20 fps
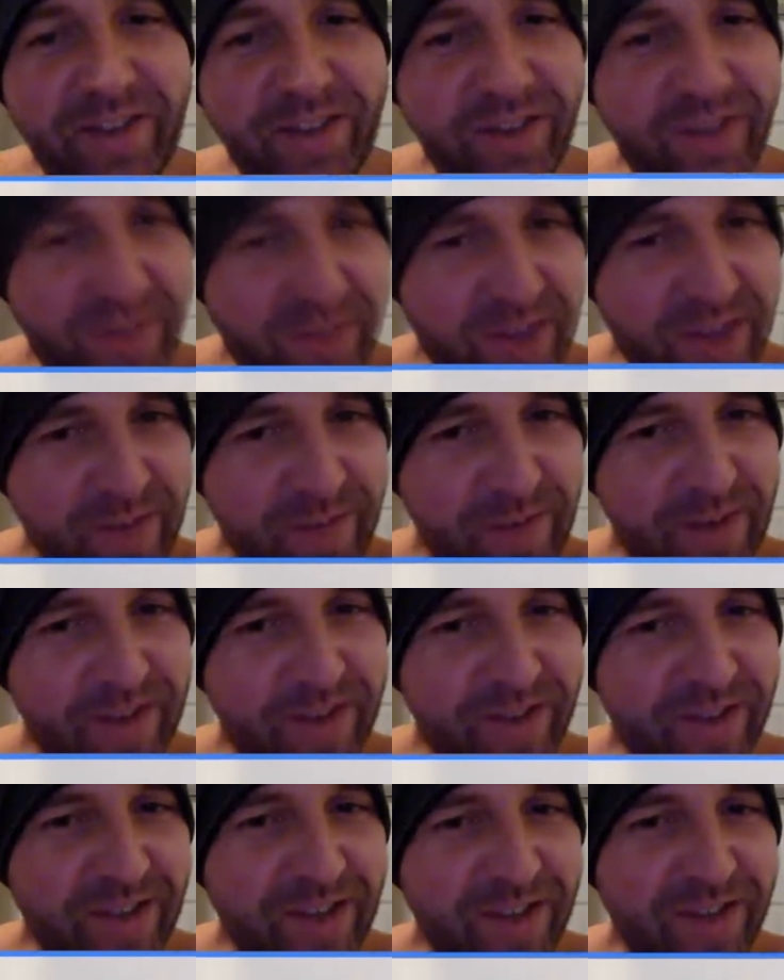theme this
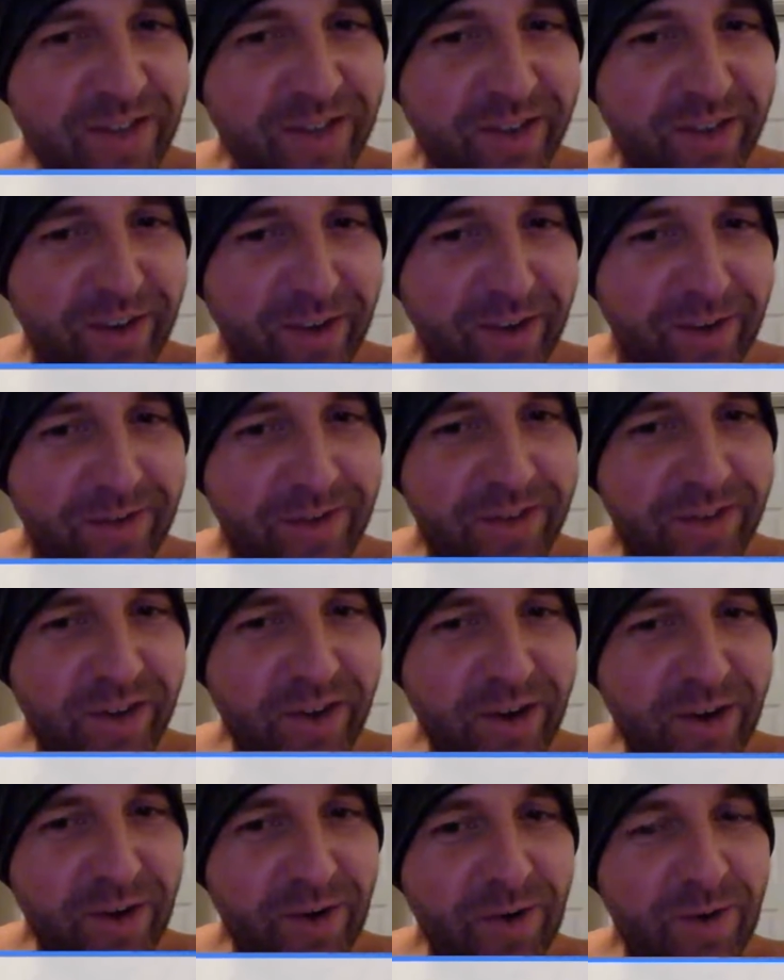season.
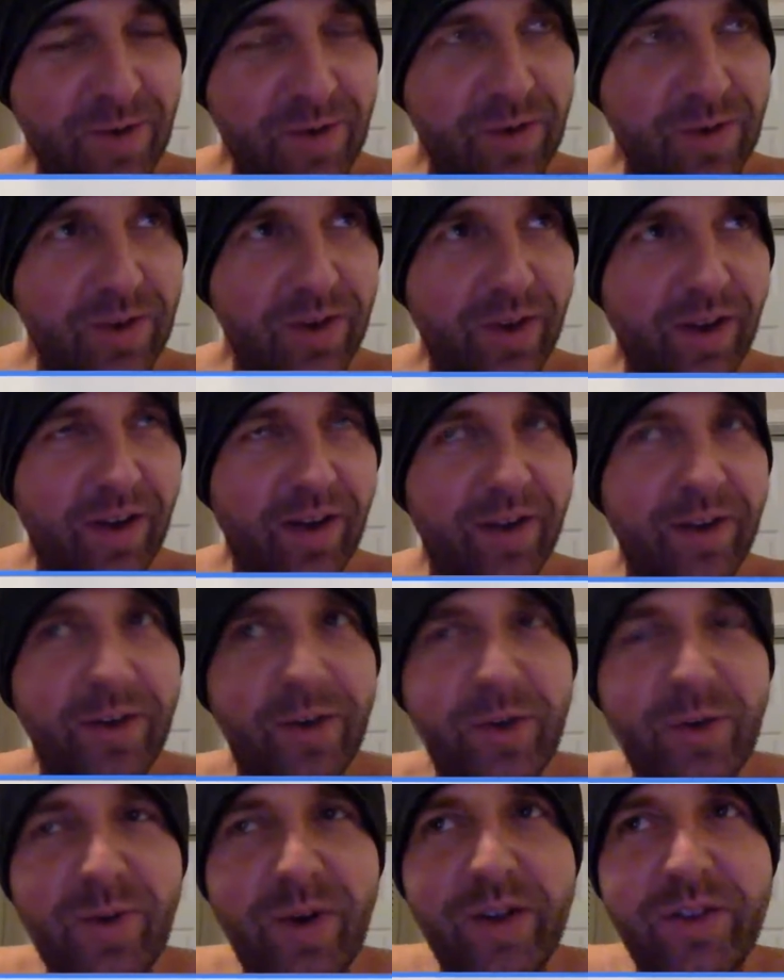So who
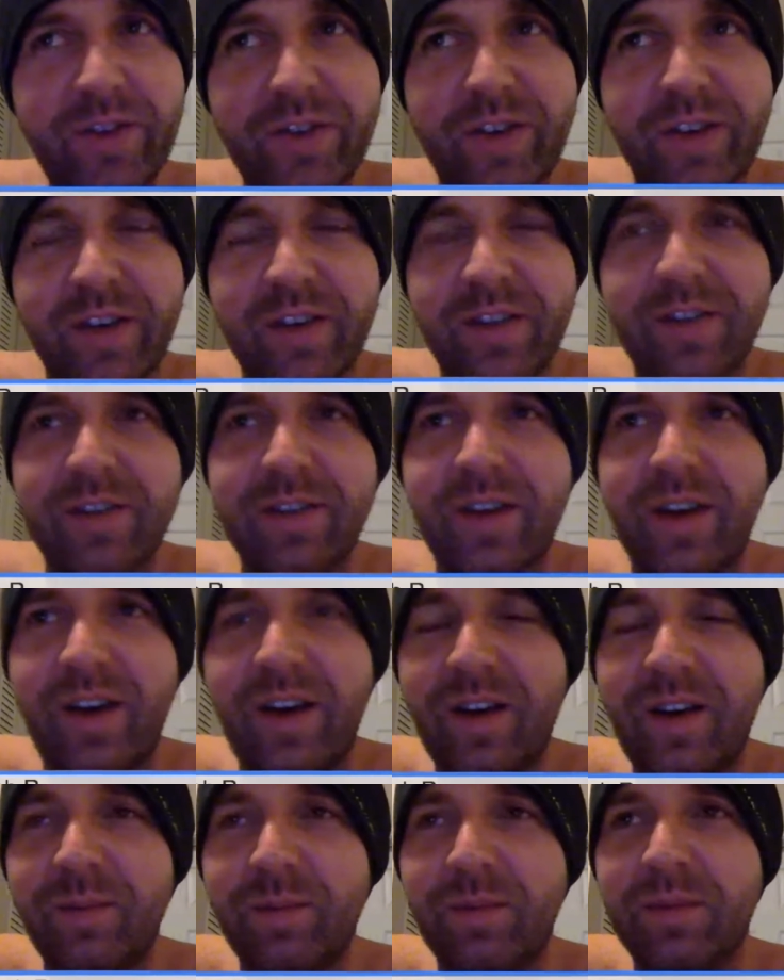was it?
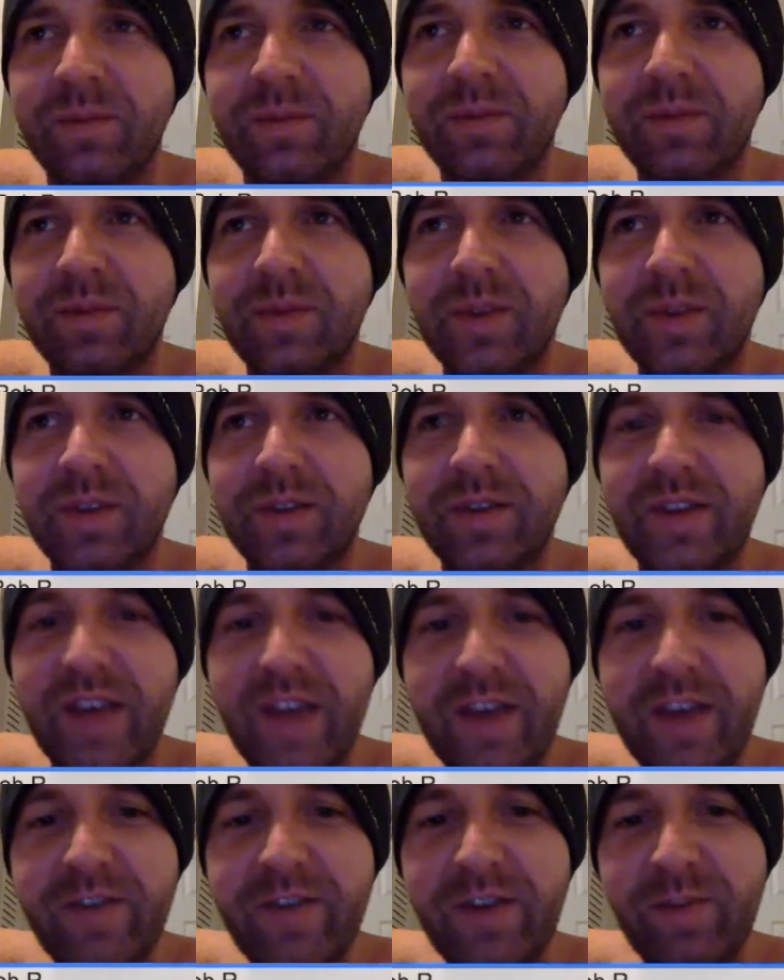
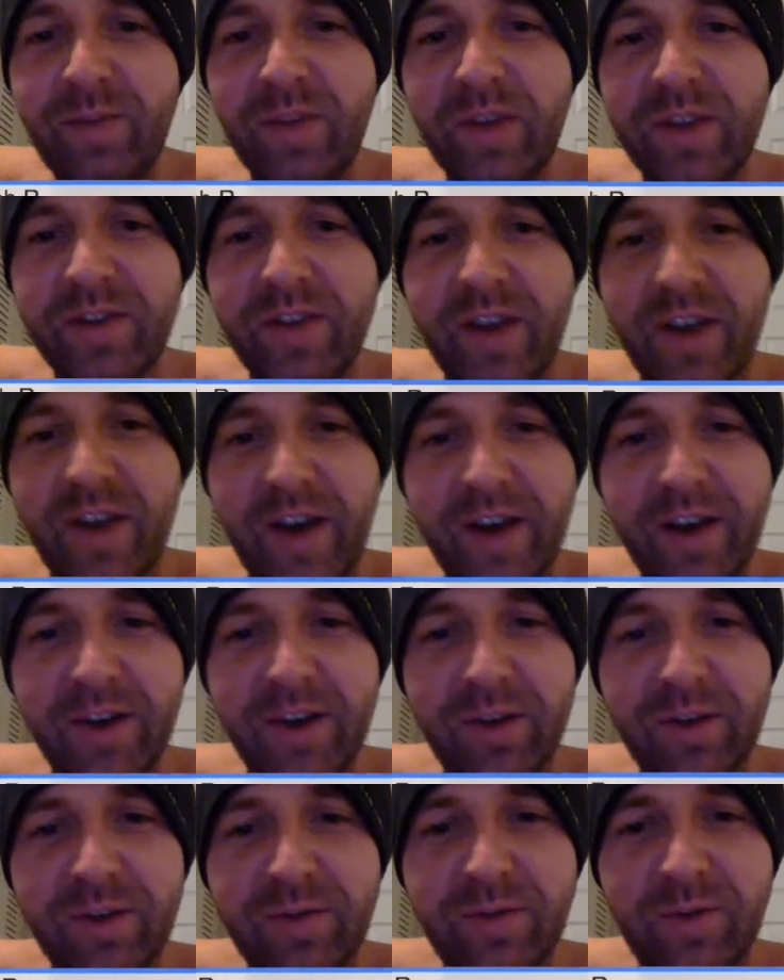David played the
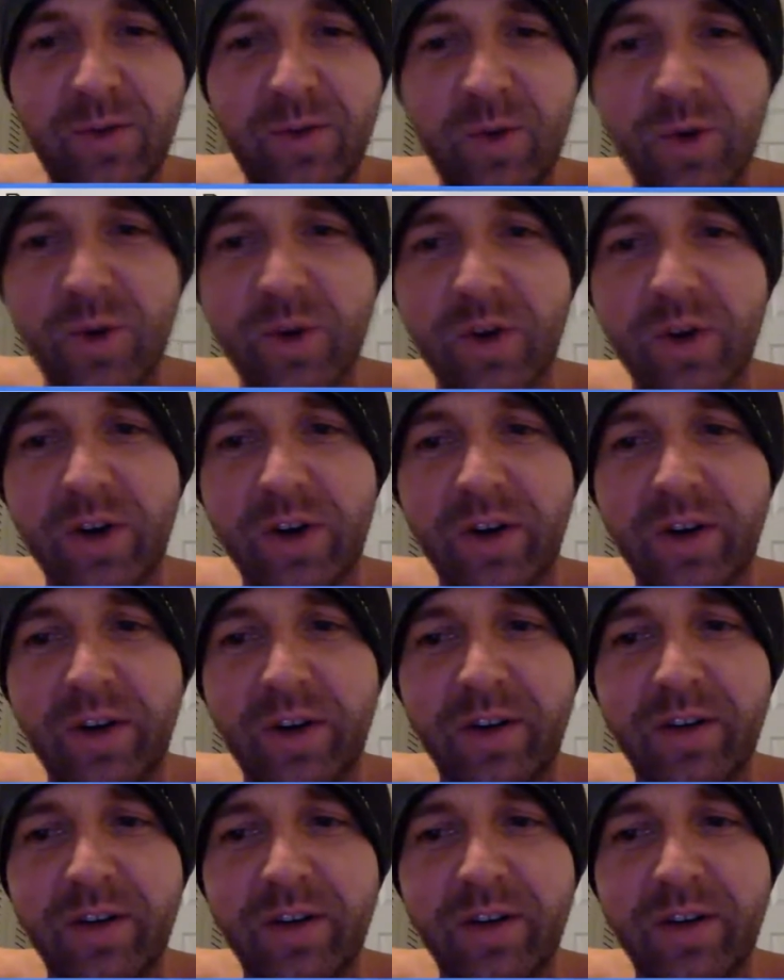idol for